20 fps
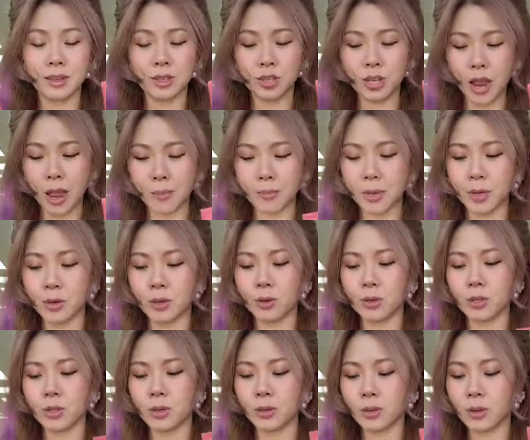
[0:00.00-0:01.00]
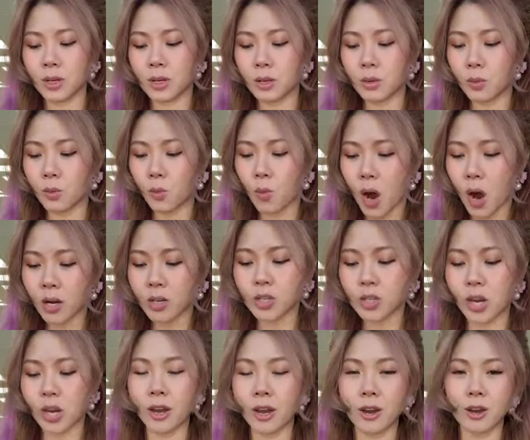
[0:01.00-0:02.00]
shampoo to
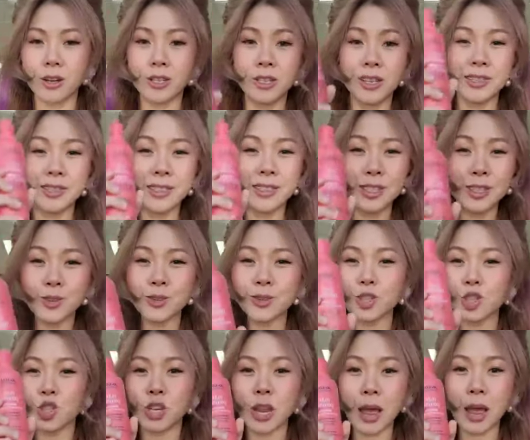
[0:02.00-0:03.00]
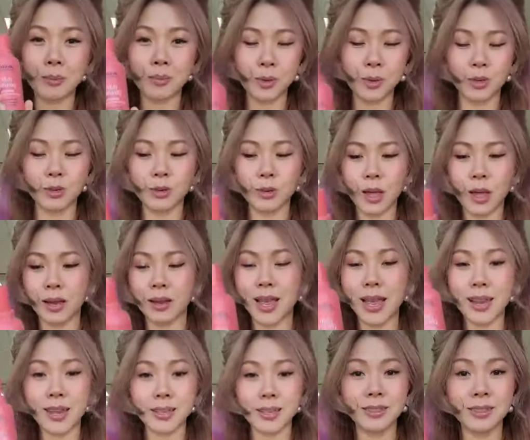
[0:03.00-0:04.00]
wash your hair, just use shampoo and
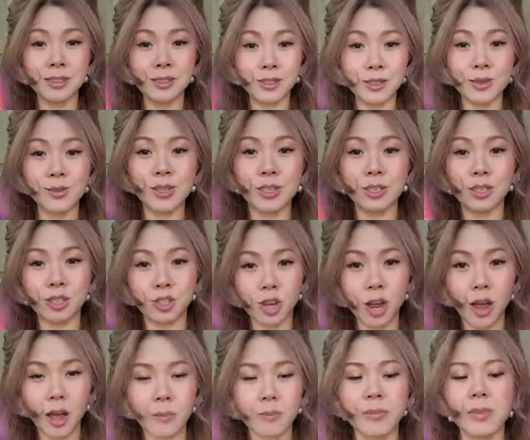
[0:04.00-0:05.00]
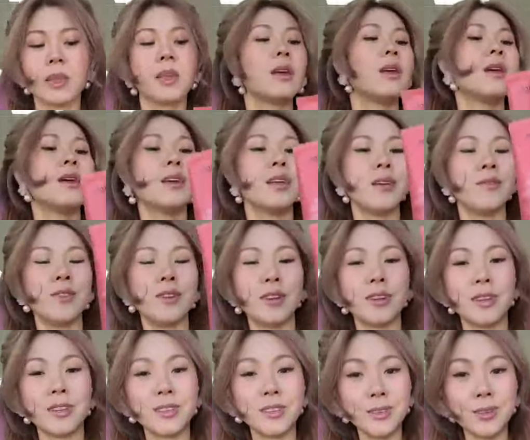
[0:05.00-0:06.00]
let it do its job. If you're
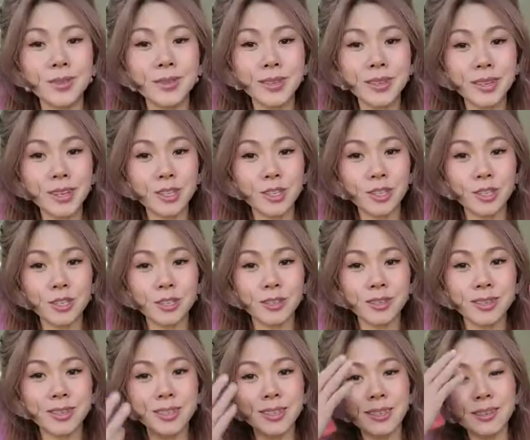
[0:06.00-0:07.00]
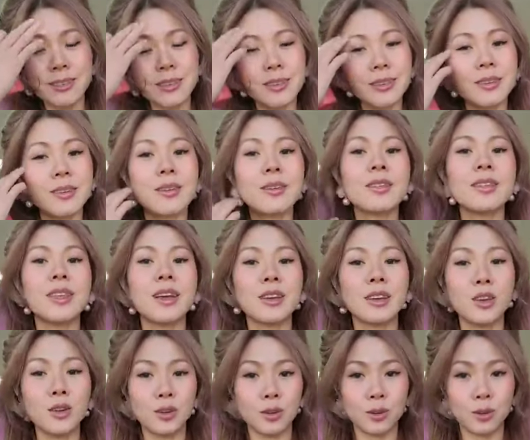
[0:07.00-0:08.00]
going to use conditioner to seal the
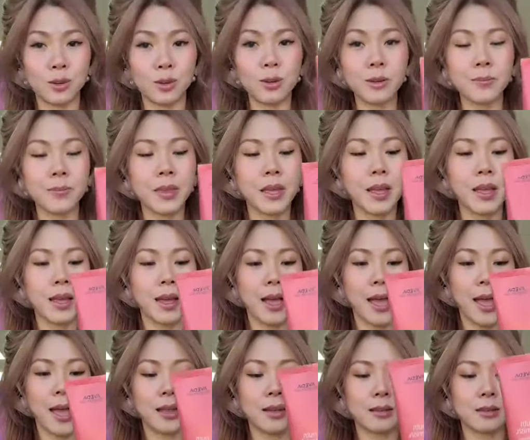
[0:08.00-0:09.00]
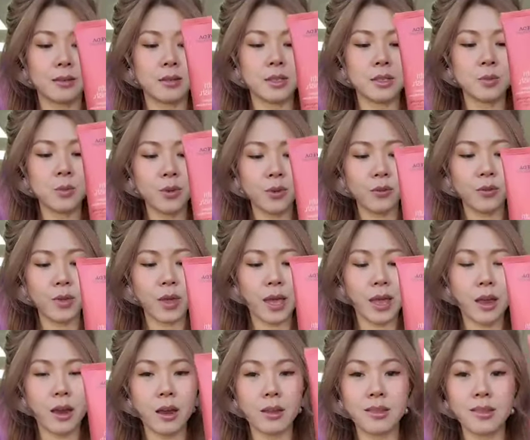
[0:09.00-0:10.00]
cuticle and smooth the
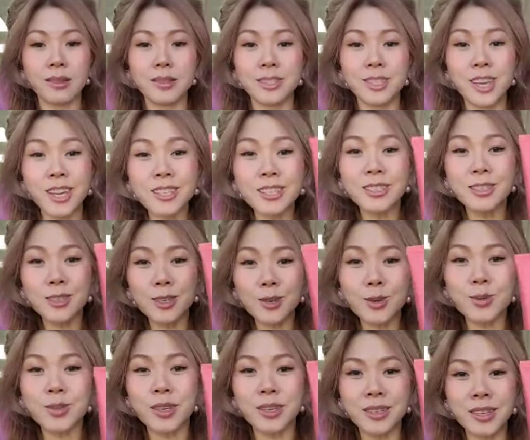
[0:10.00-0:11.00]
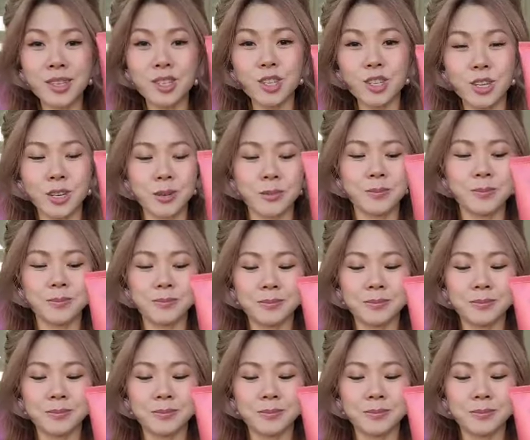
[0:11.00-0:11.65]
hair, just use conditioner.